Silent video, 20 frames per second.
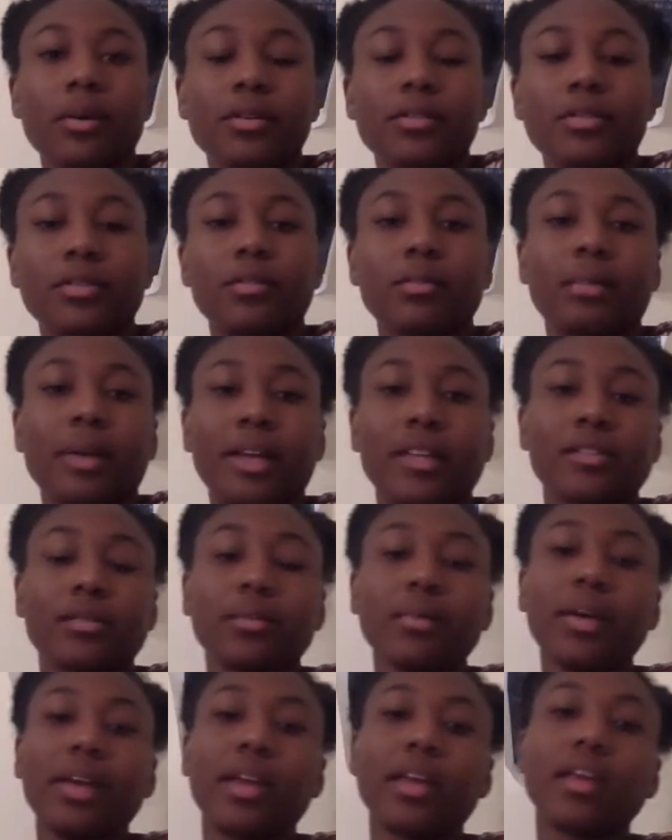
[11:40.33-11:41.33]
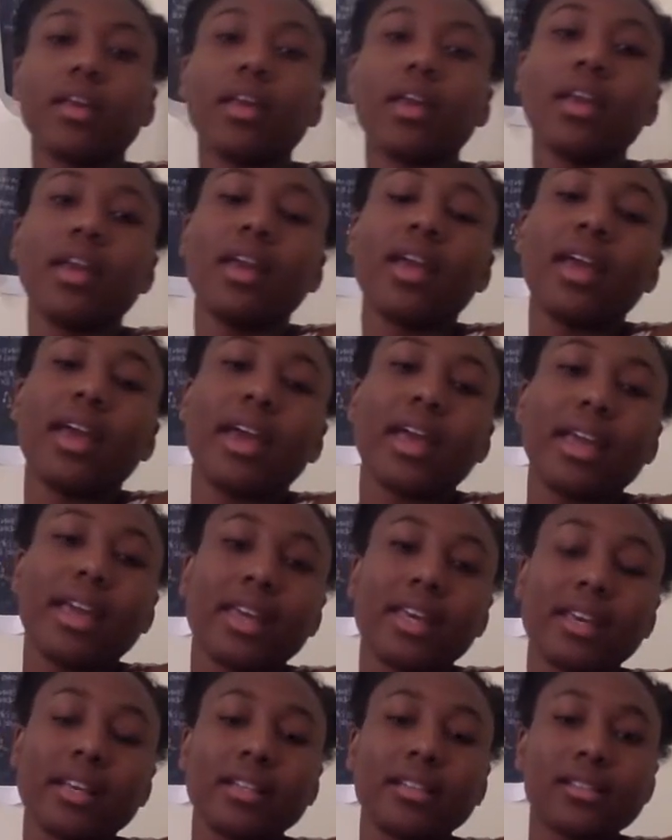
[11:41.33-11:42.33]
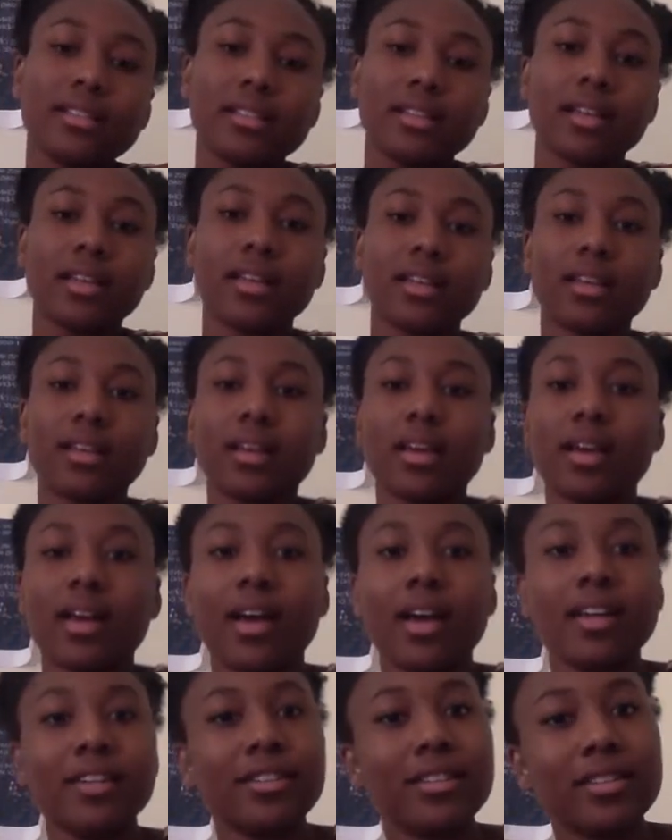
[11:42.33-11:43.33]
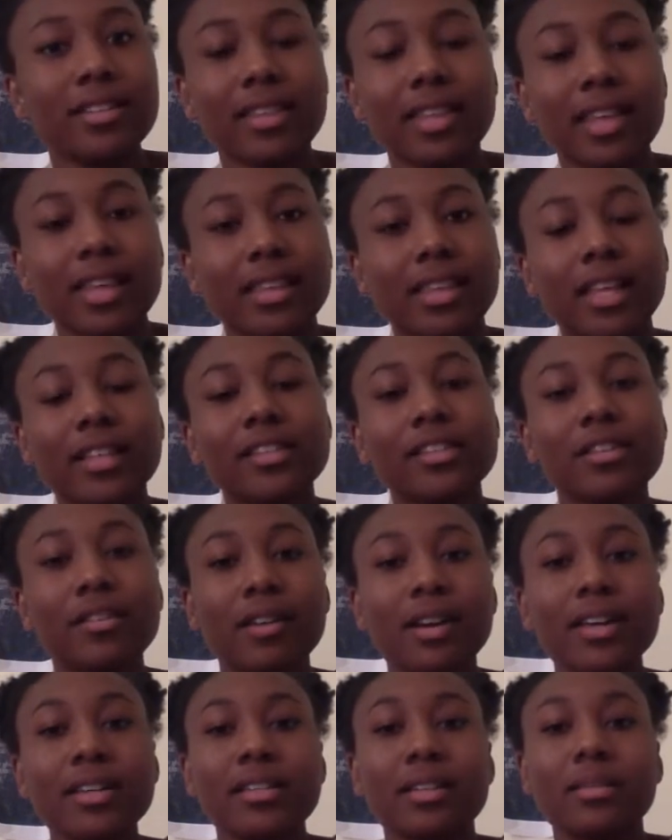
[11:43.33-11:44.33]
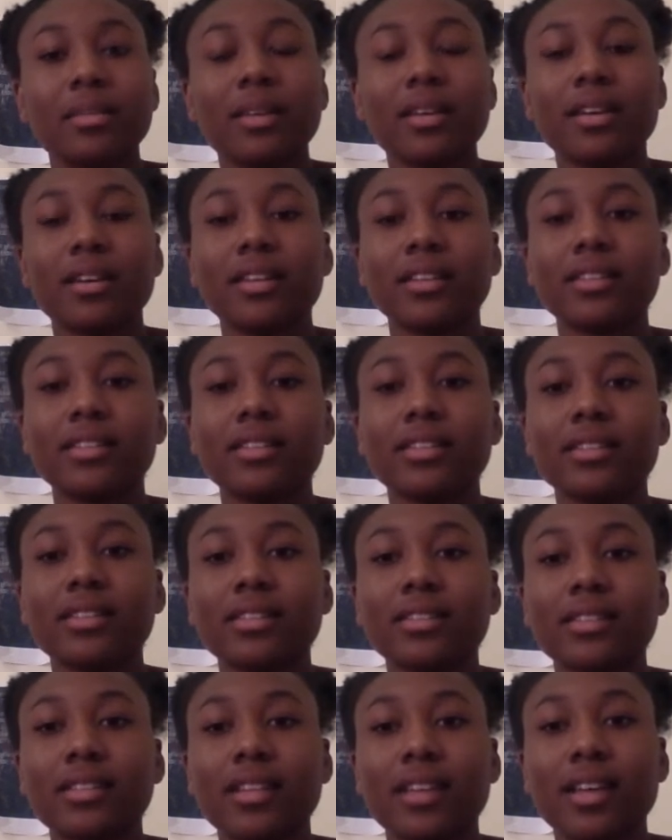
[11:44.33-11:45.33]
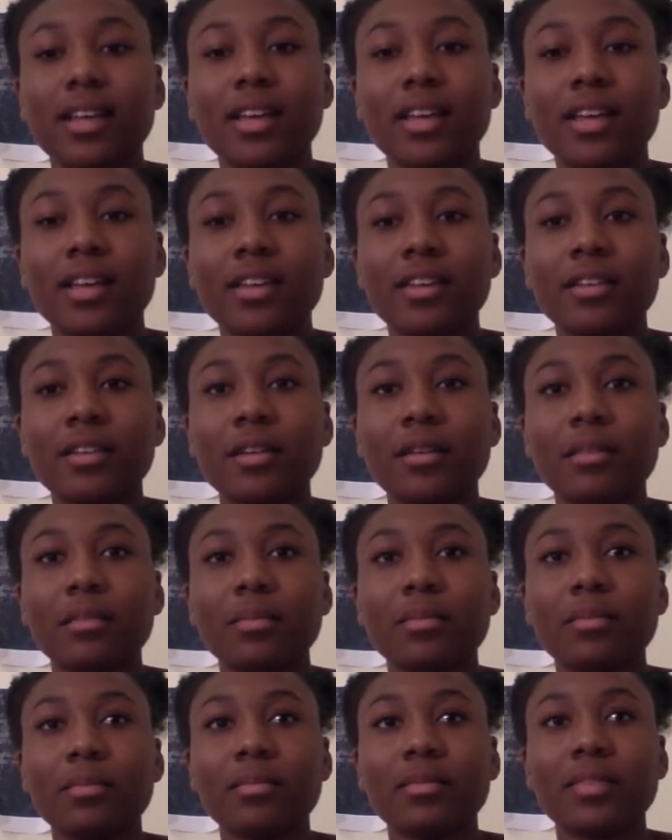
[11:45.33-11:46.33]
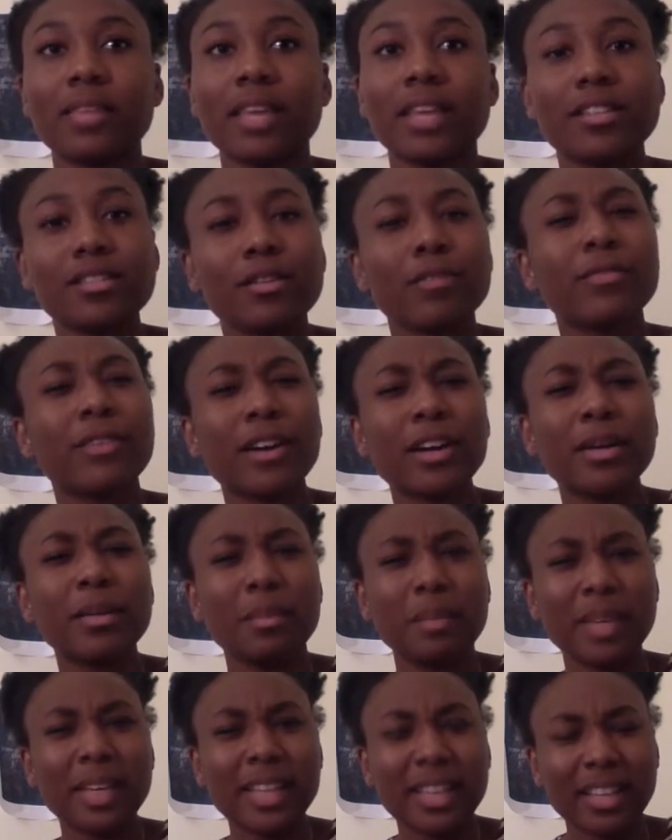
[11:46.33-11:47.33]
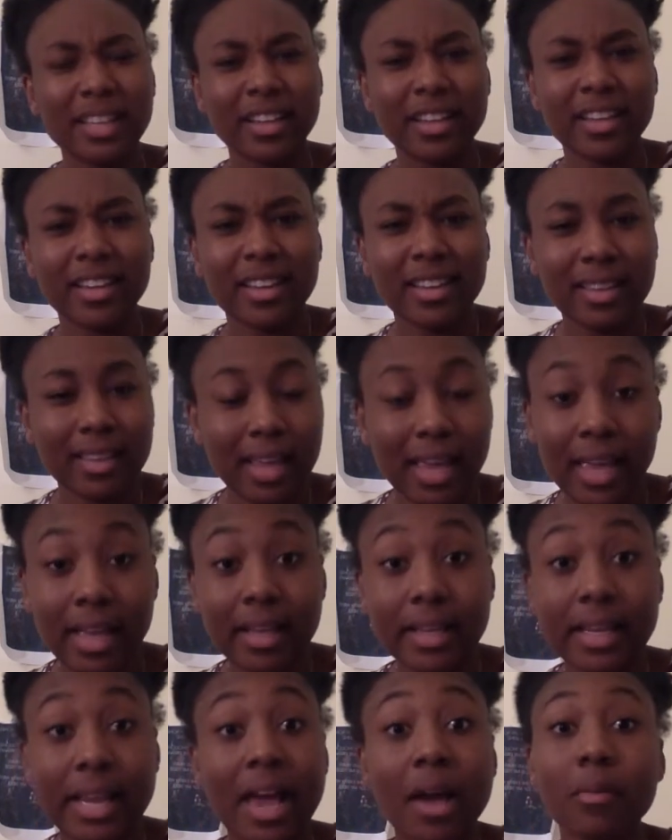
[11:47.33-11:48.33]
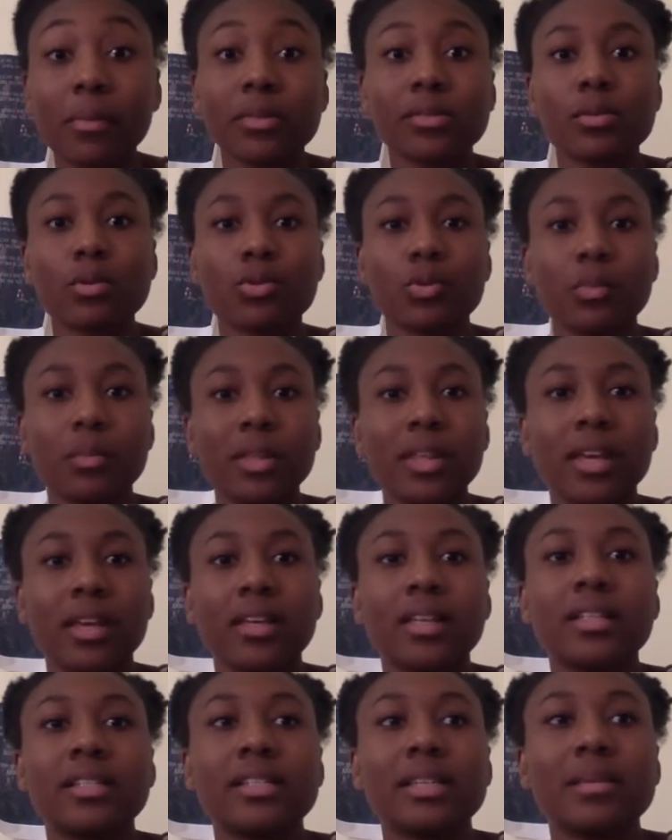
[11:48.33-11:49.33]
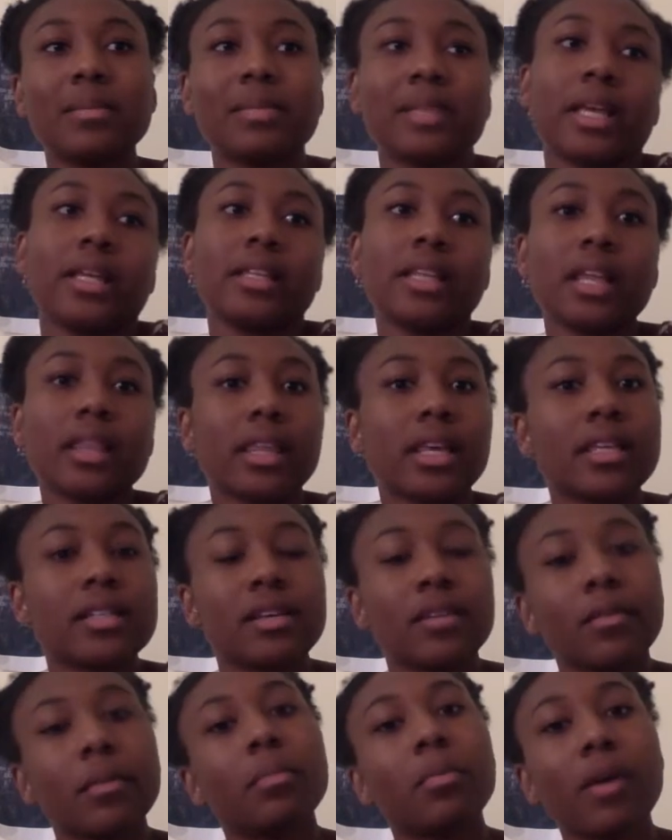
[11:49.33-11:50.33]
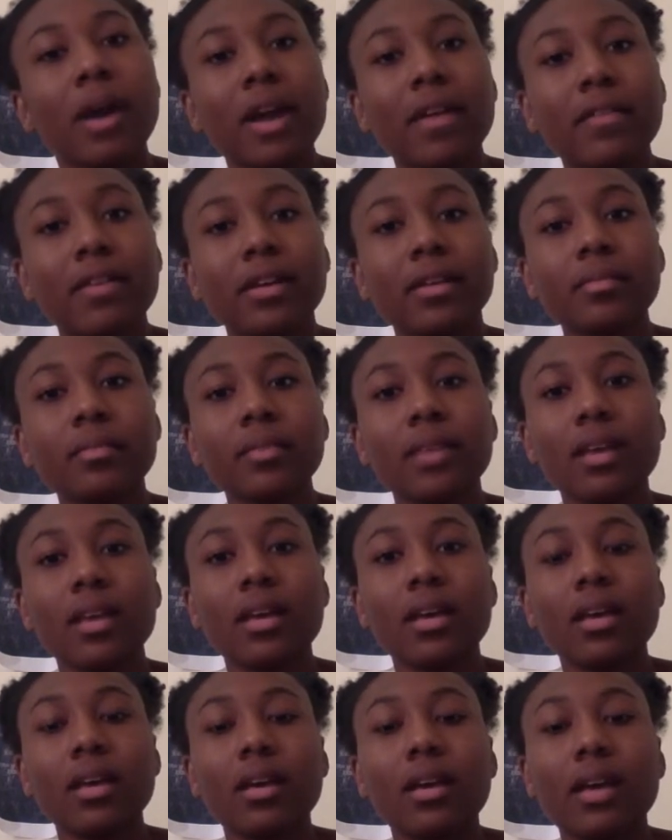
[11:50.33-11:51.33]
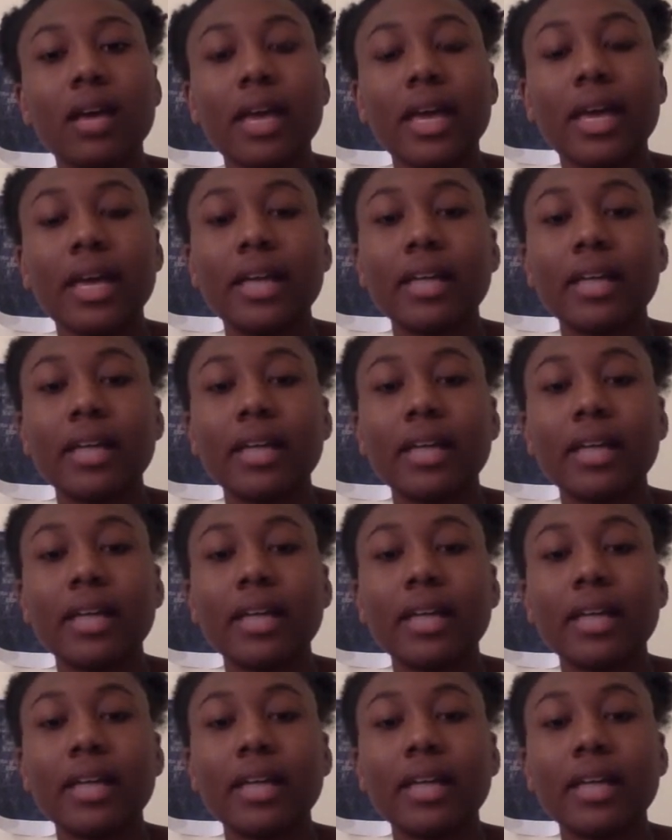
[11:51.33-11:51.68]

you know, a person who passed away. And I just think that's crazy because, you know, kids are very mean. And now with social media, it seems like nothing is ever private.